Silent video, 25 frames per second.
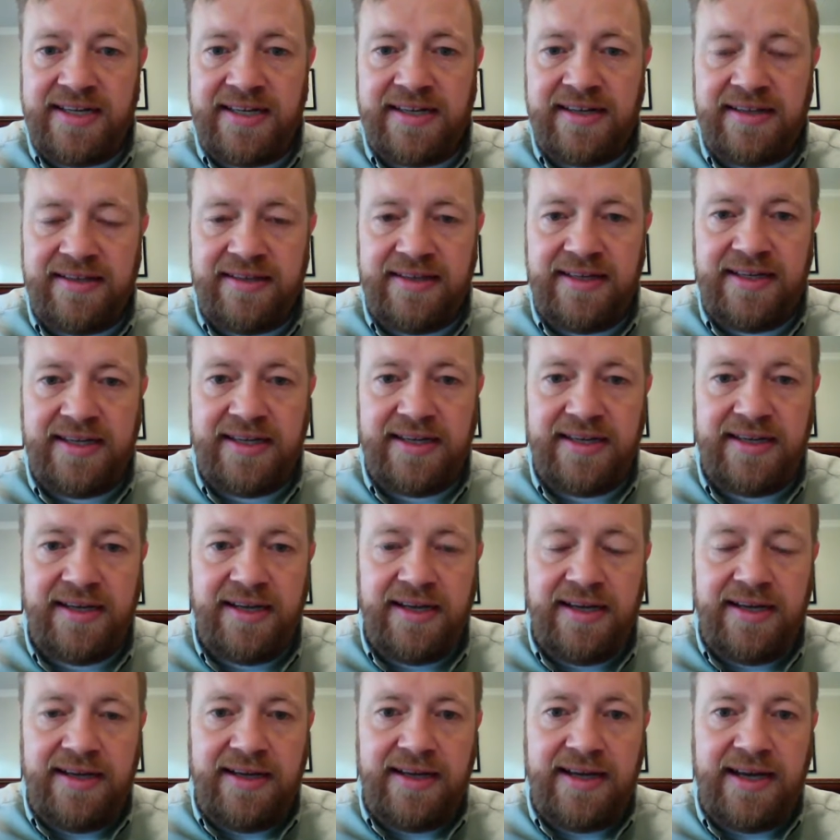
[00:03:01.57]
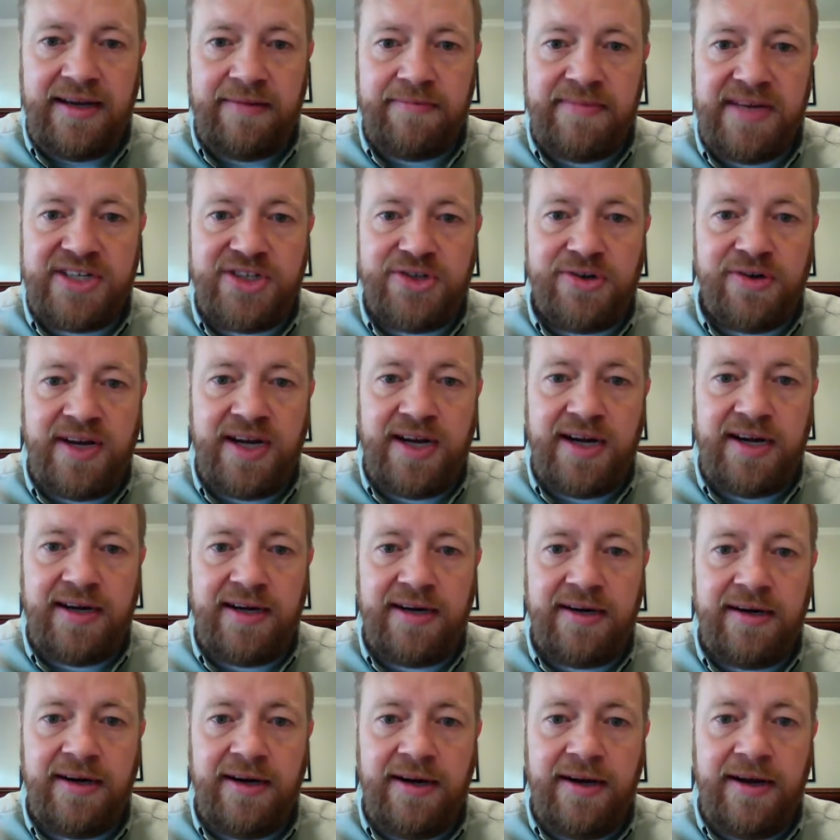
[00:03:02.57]
a clinic at
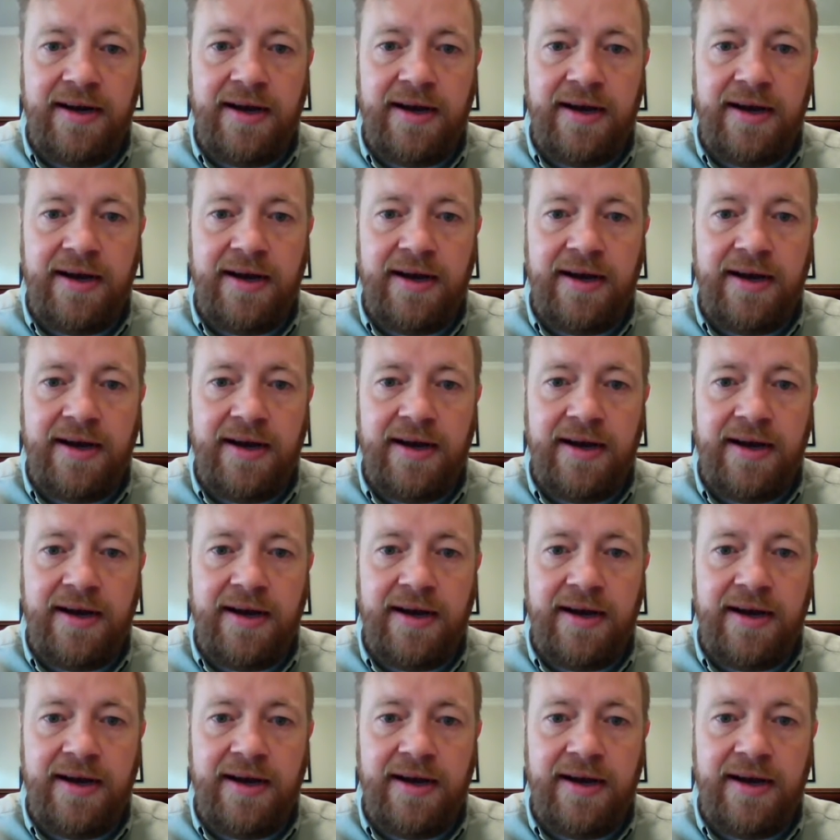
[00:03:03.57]
MetroCare,